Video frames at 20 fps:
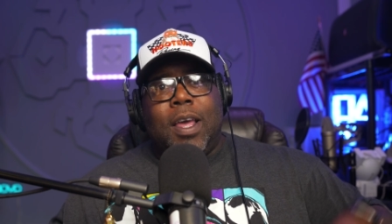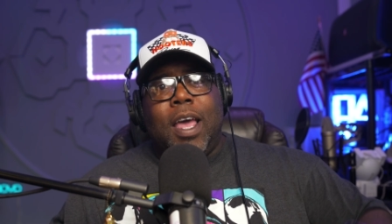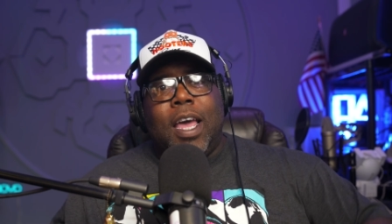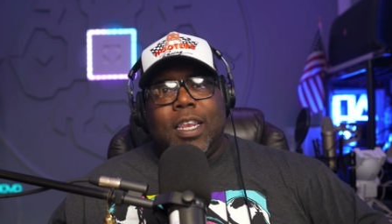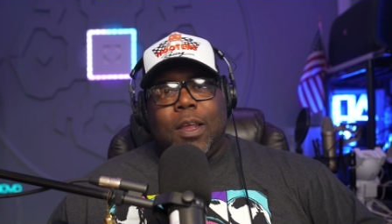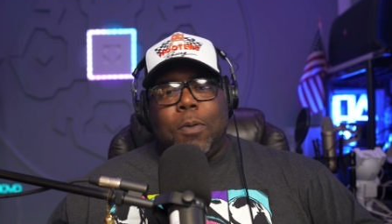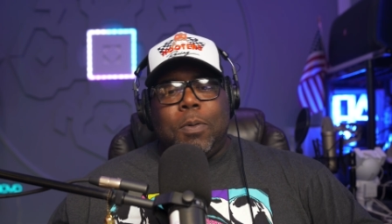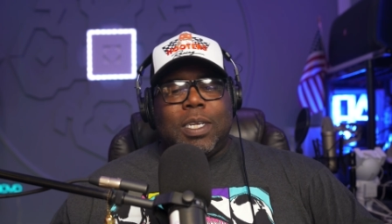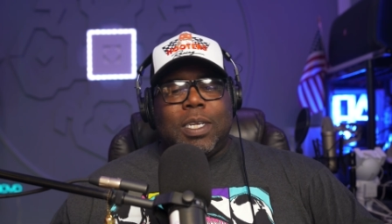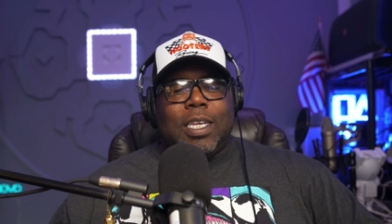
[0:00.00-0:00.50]

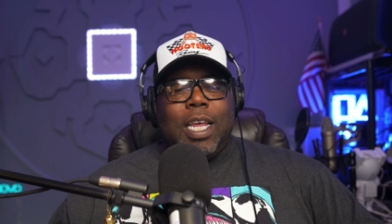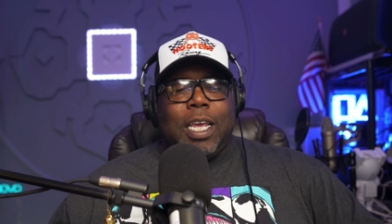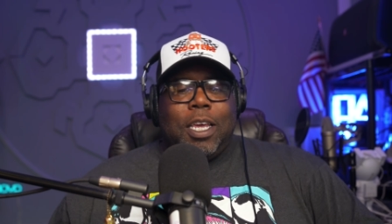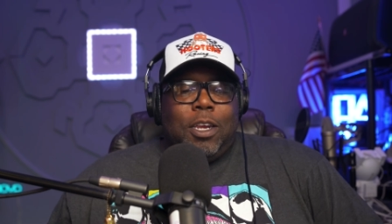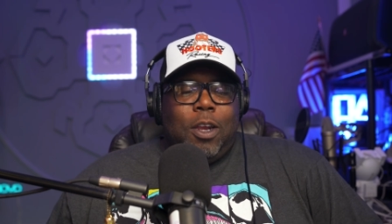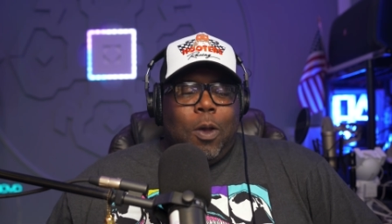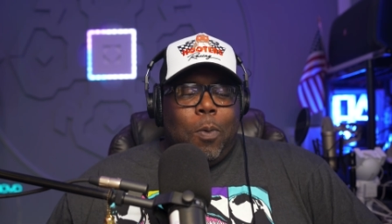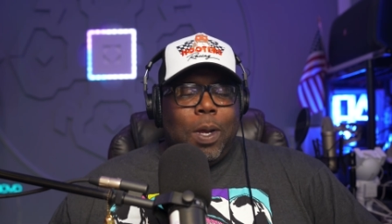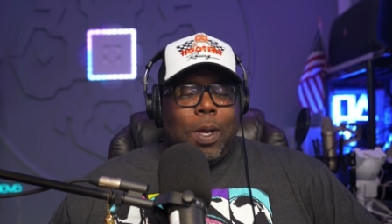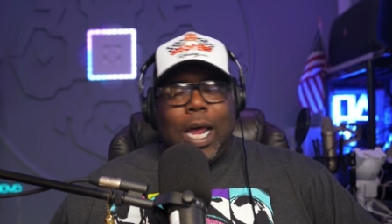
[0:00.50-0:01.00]
And they were just like,
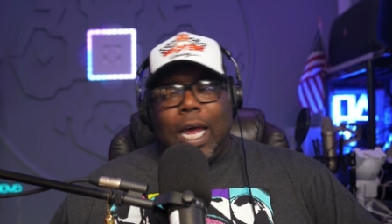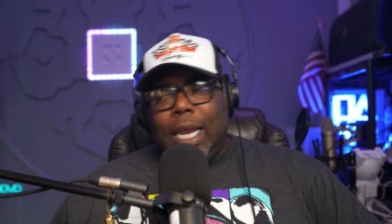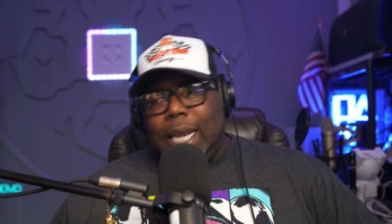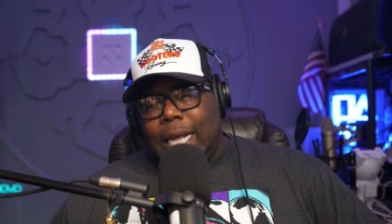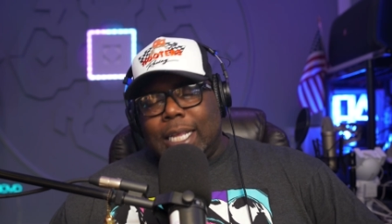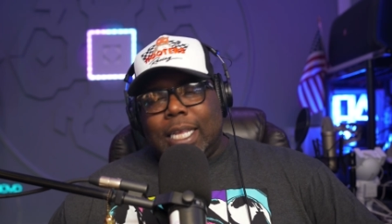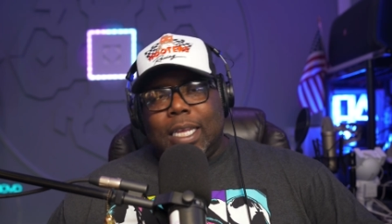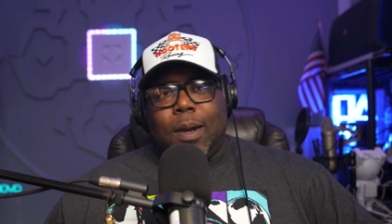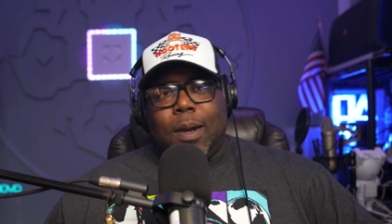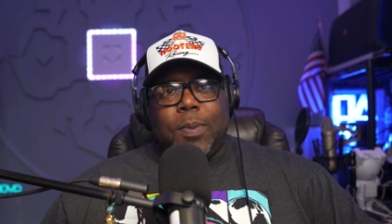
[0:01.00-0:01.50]
you know what? I
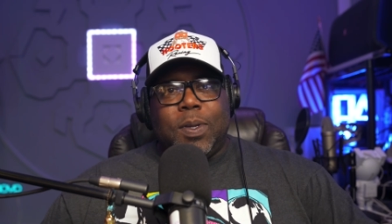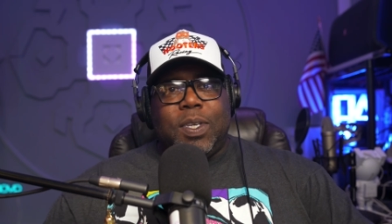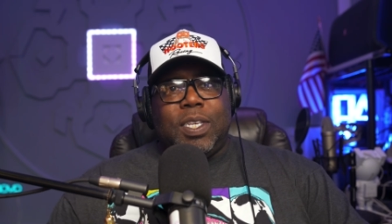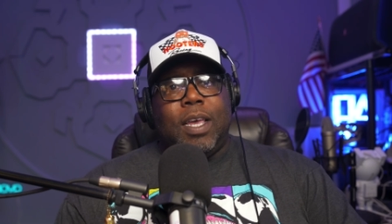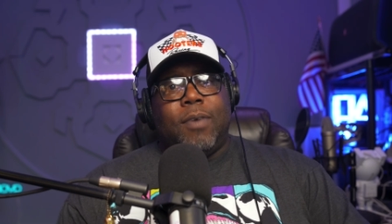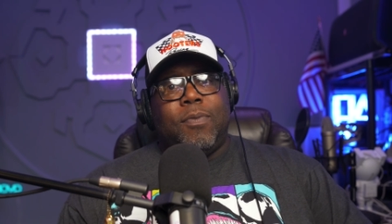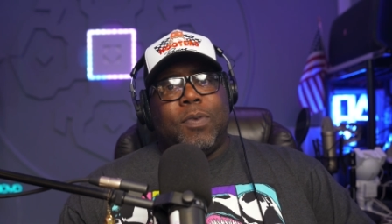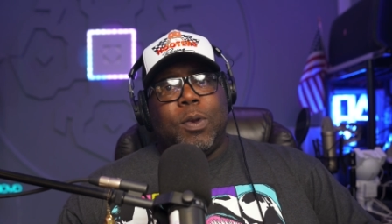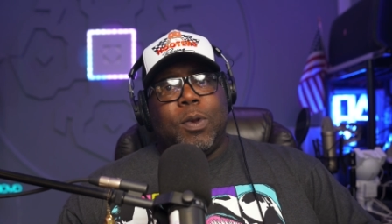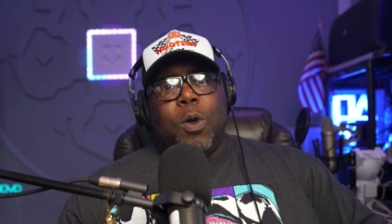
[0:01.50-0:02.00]
like the number
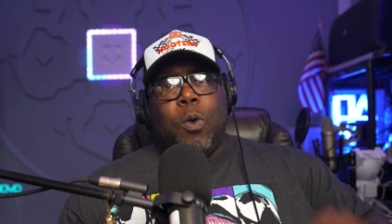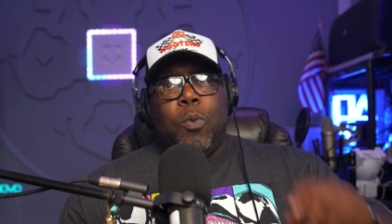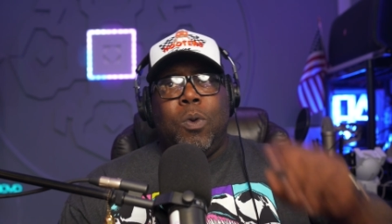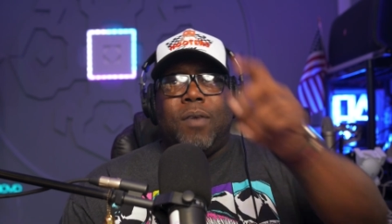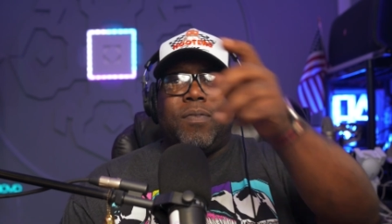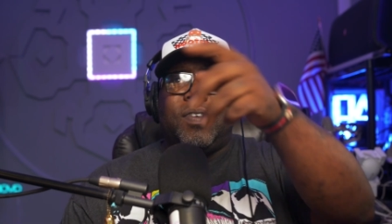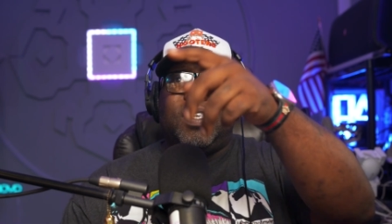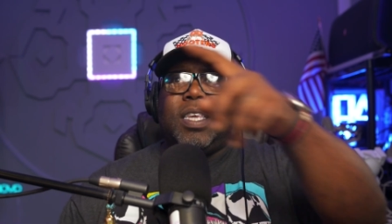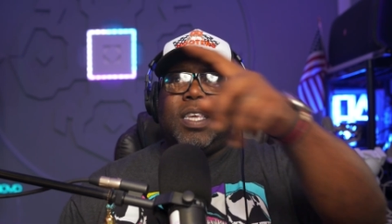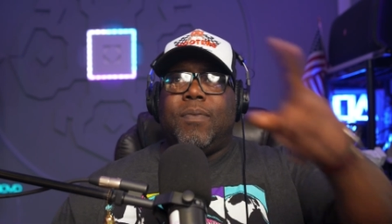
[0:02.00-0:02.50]
7. We
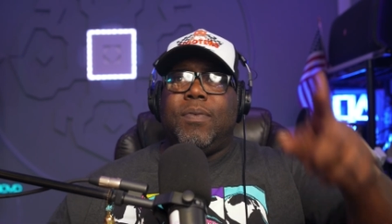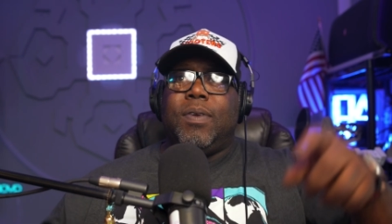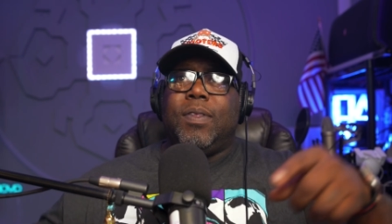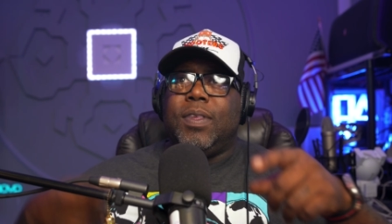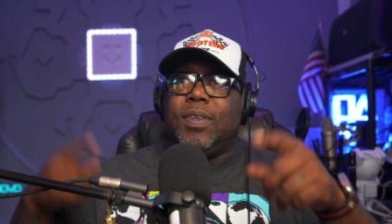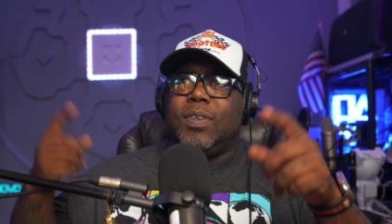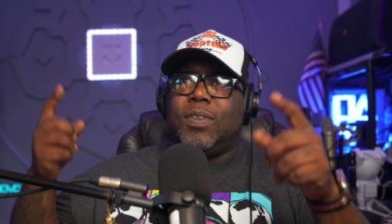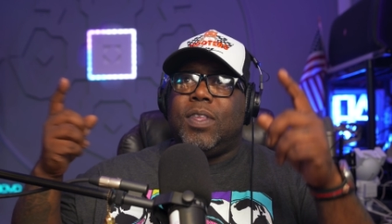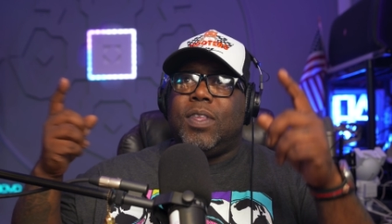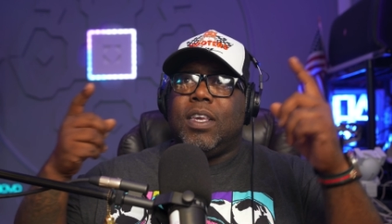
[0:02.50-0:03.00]
have 7 of
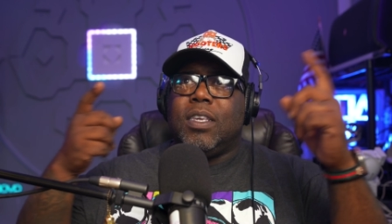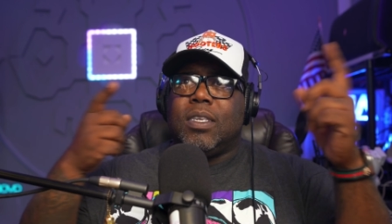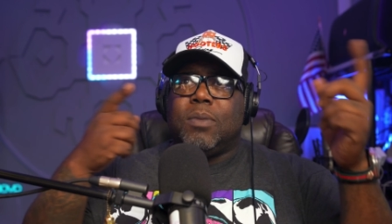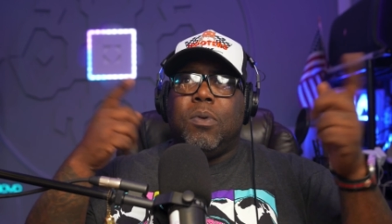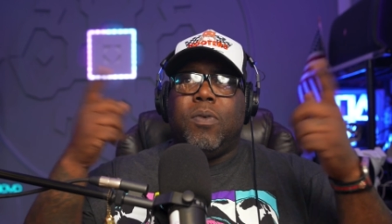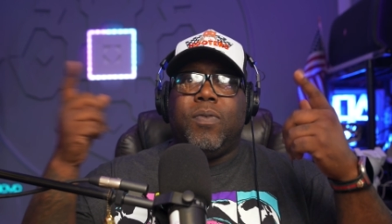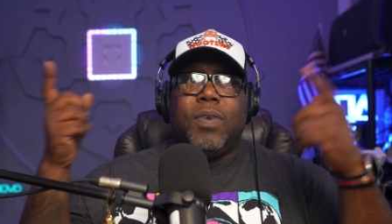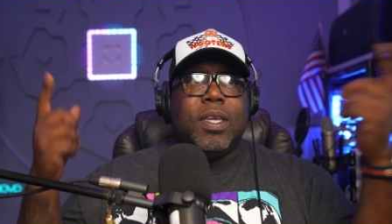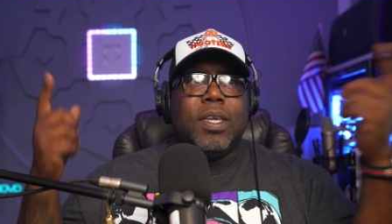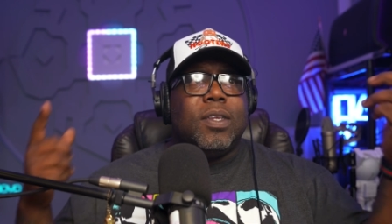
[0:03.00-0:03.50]
these things
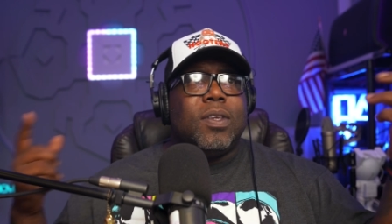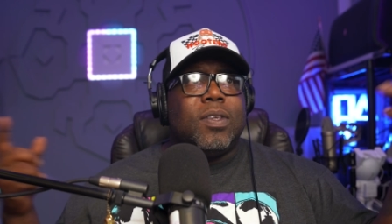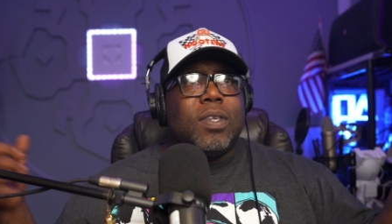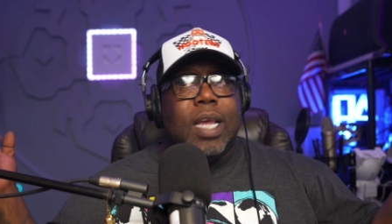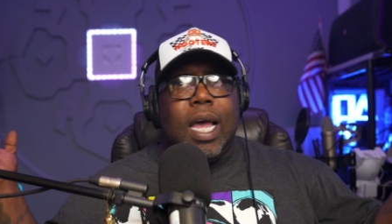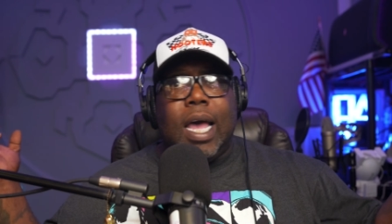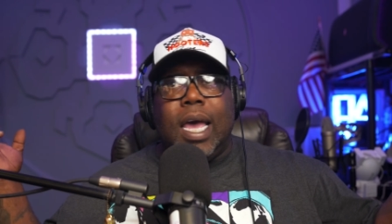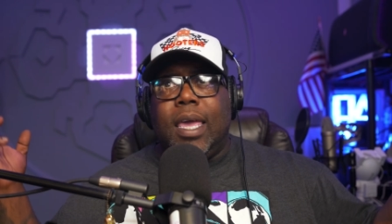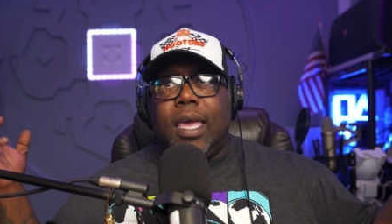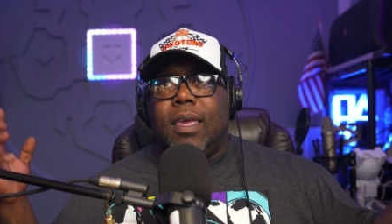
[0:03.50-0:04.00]
moving in the
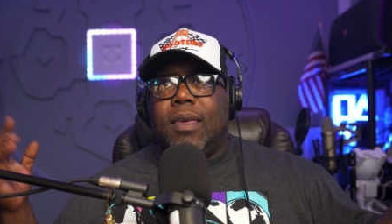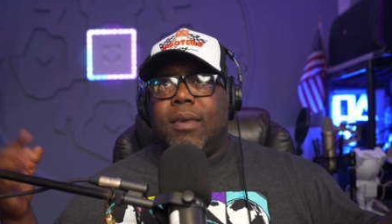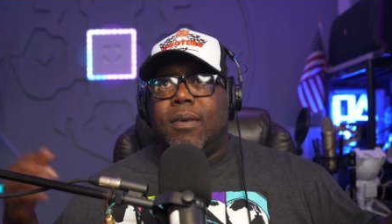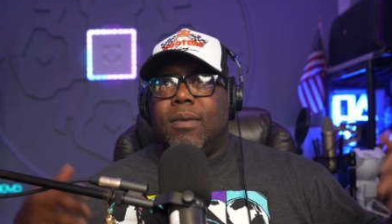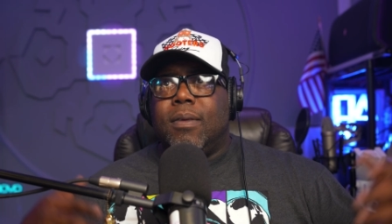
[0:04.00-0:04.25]
sky.